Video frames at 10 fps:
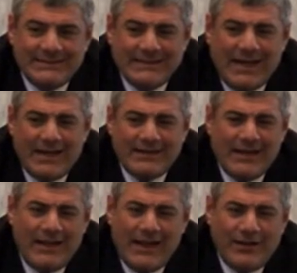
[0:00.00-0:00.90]
No,
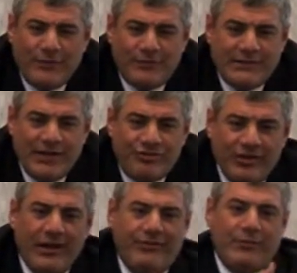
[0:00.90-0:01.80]
there are a lot of
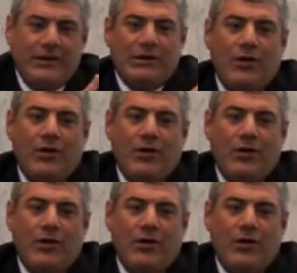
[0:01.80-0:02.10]
T-shirts with